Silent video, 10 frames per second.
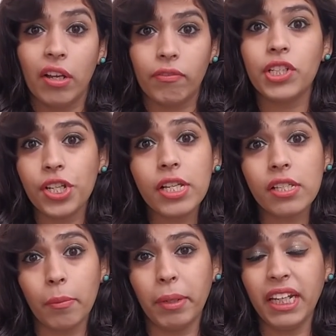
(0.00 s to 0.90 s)
which
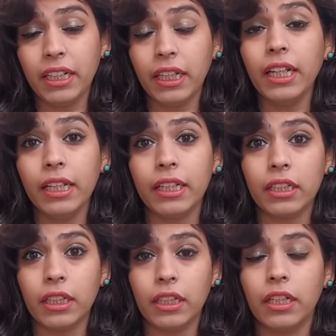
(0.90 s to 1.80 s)
is a big deal
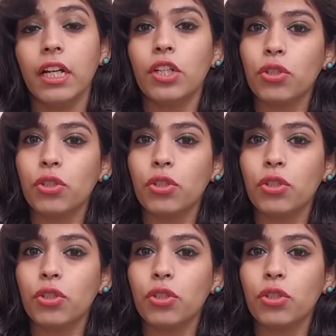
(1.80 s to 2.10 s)
indeed.